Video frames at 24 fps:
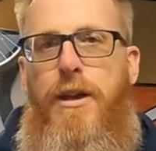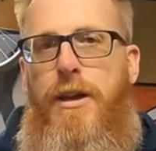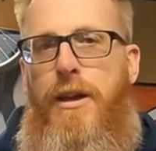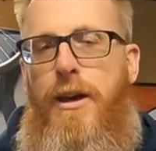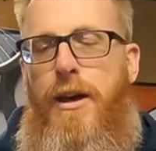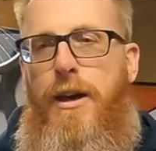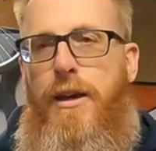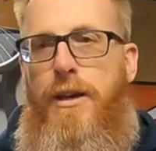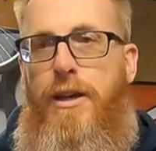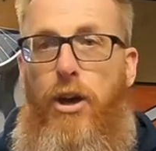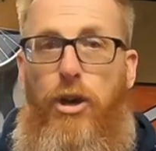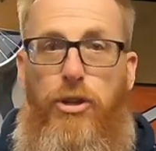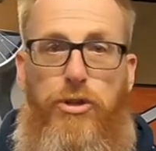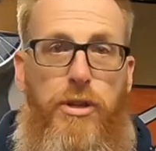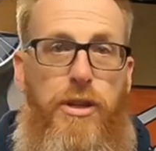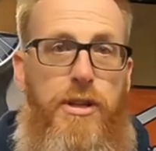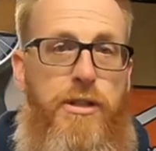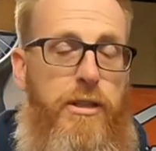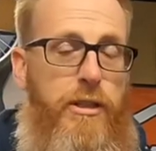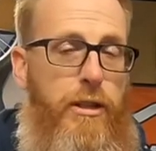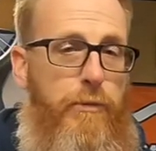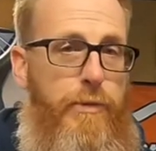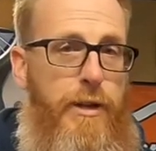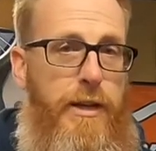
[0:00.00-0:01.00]
Uh, he also does a
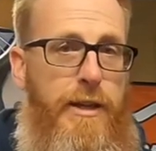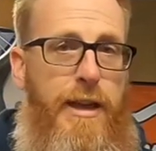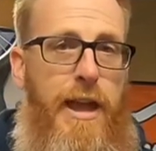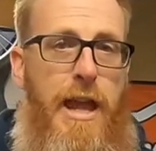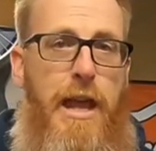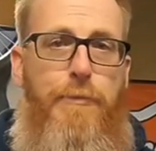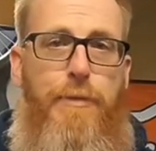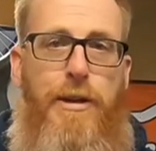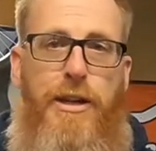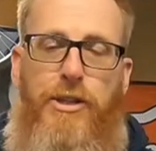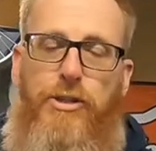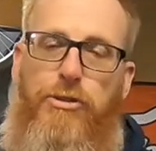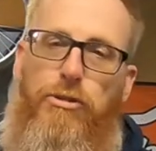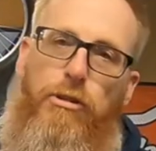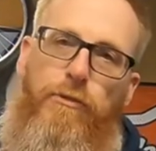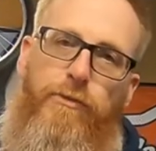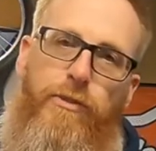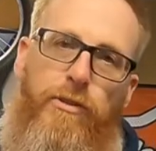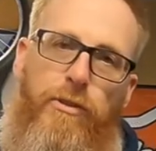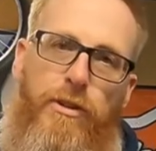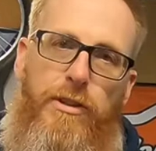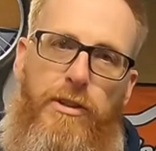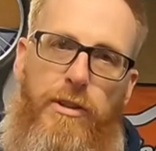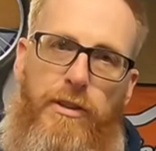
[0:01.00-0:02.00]
little bit of gaming, so if
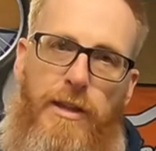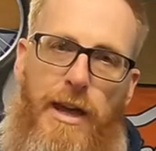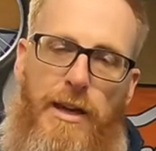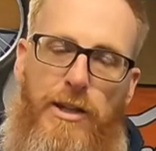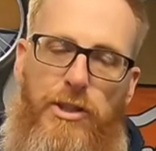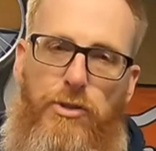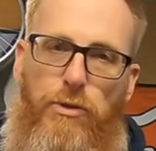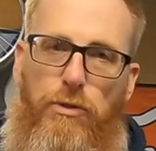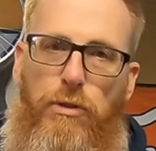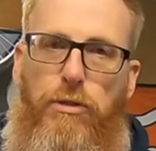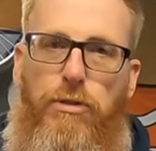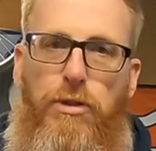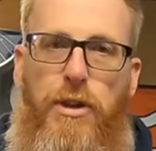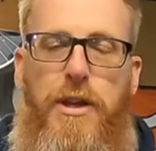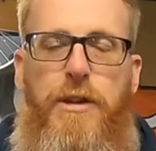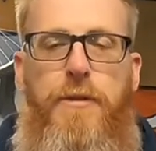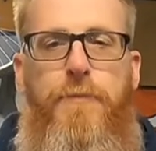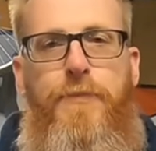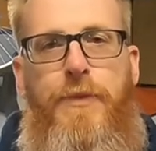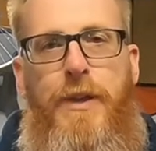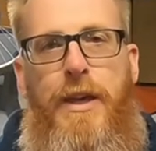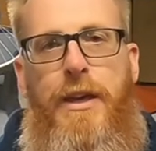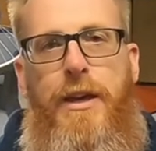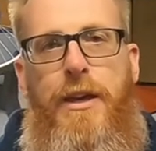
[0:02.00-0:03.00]
you're that sort of thing,
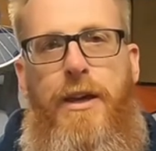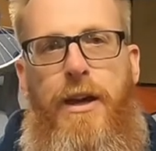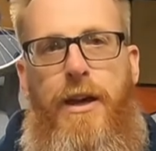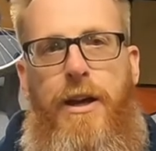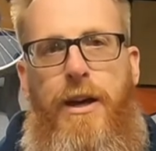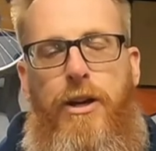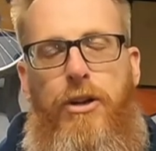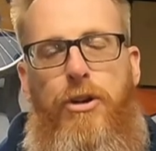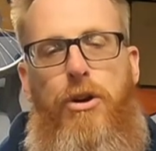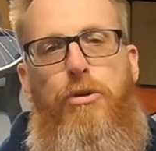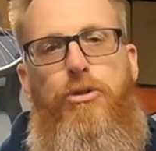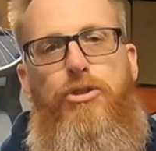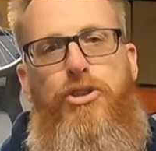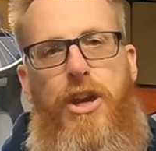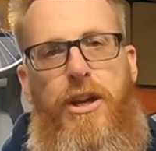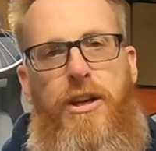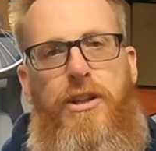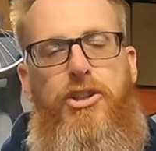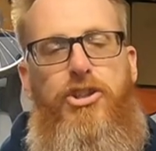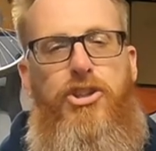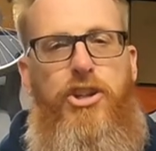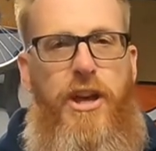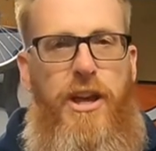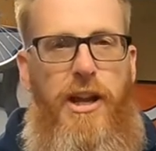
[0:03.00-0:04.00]
uh, go check his
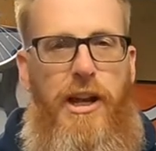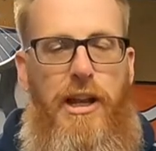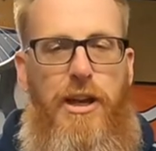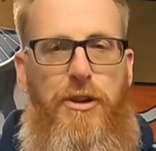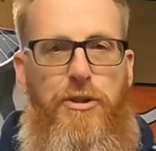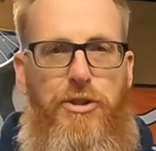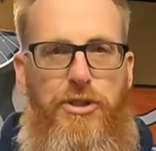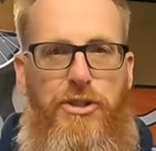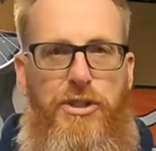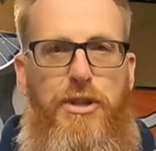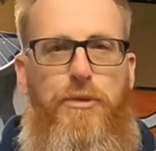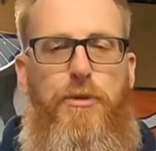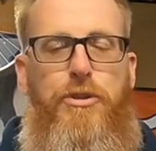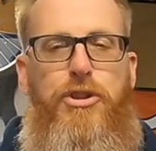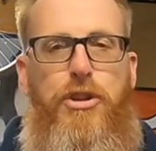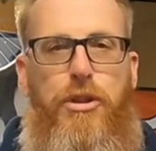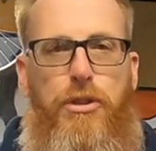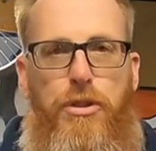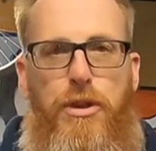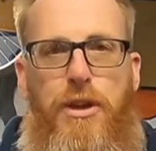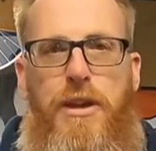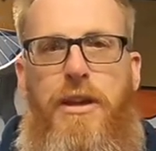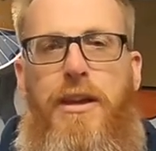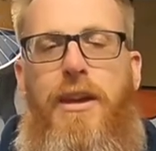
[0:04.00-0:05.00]
channel out, see what you
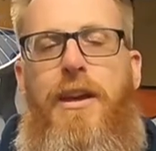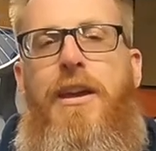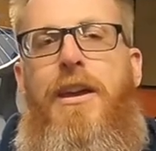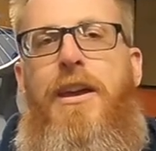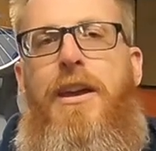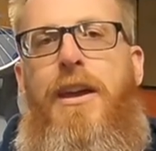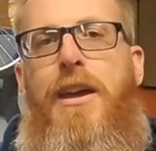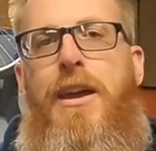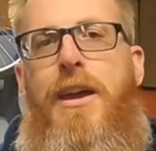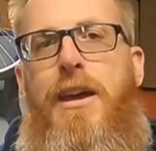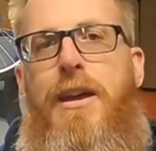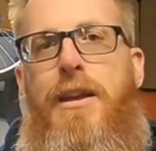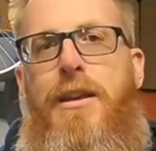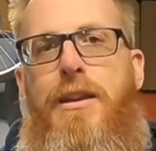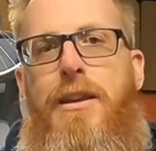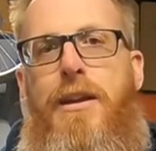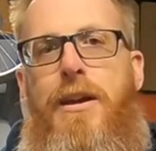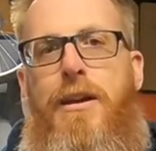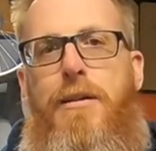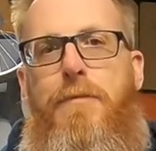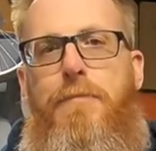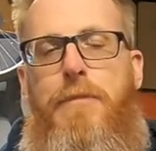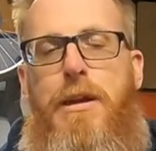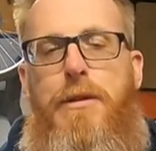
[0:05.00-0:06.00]
think, and
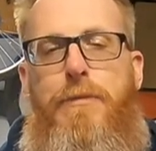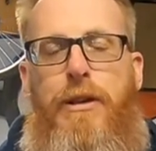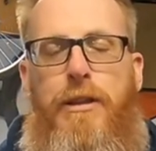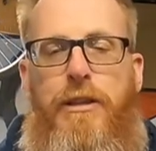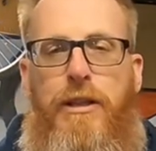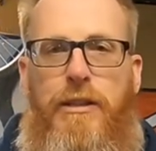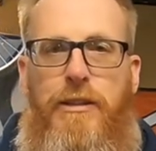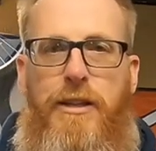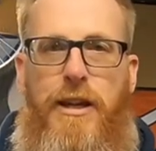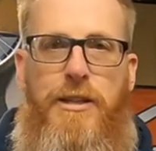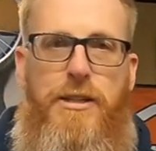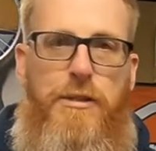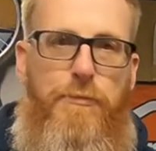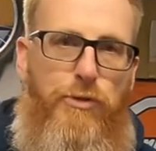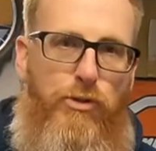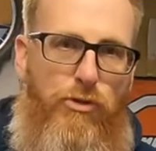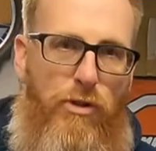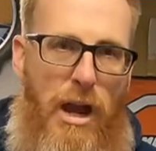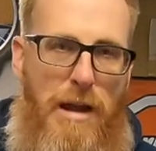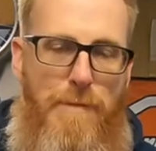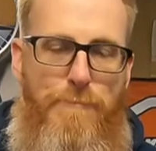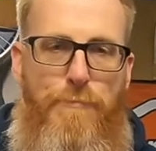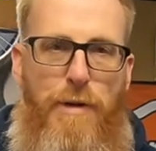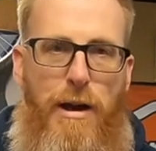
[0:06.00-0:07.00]
uh, maybe click that
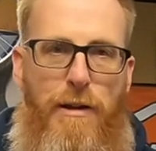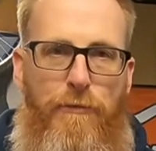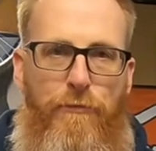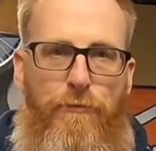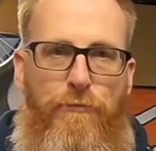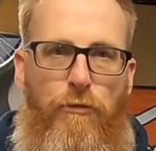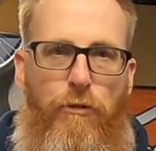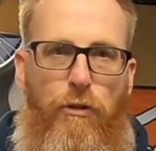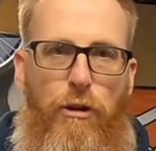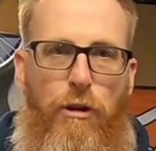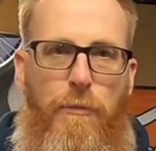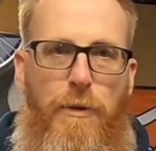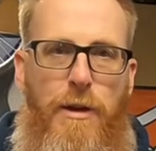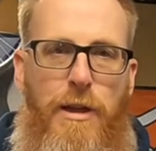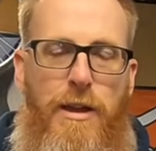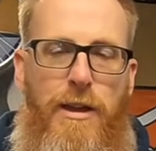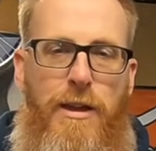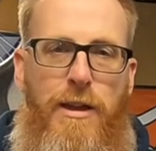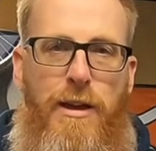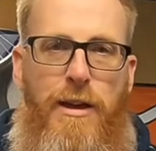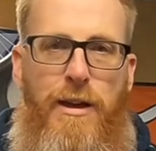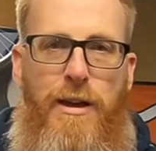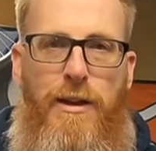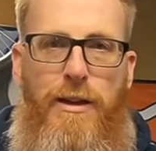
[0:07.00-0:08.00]
subscribe button for him
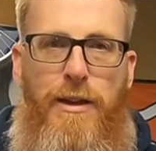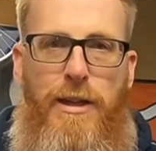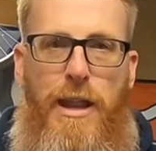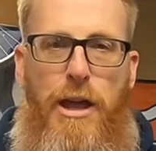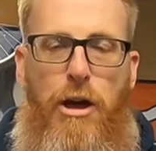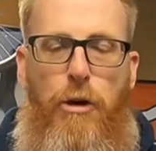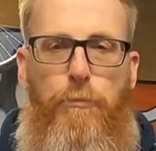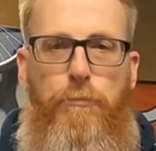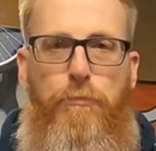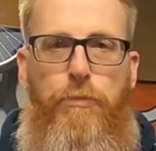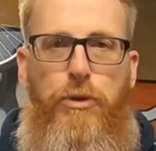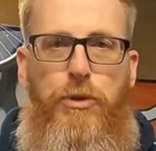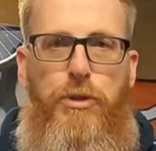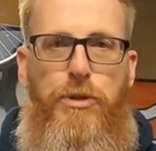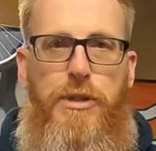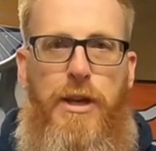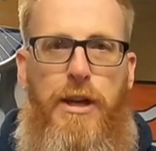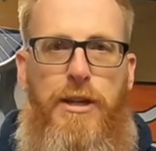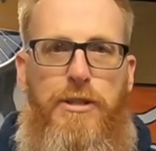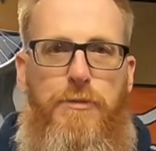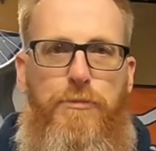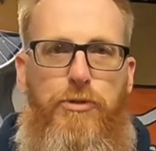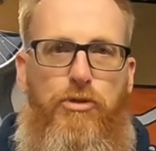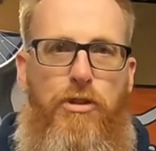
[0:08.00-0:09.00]
uh, and help boost that
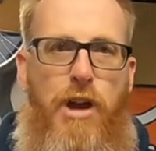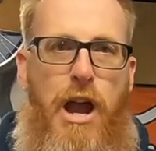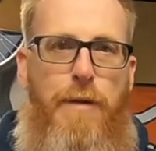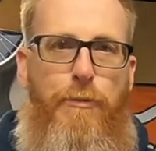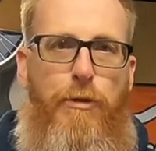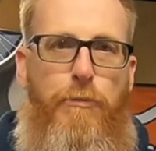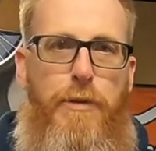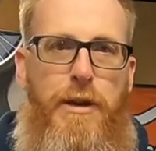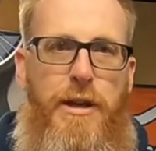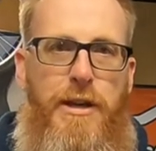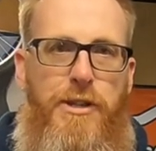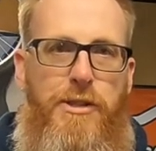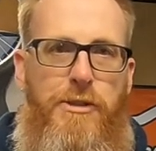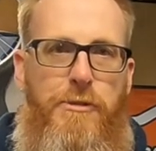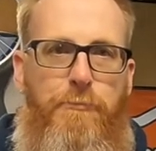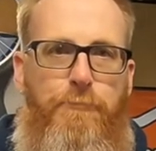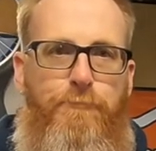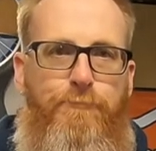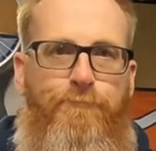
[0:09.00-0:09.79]
subscriber base.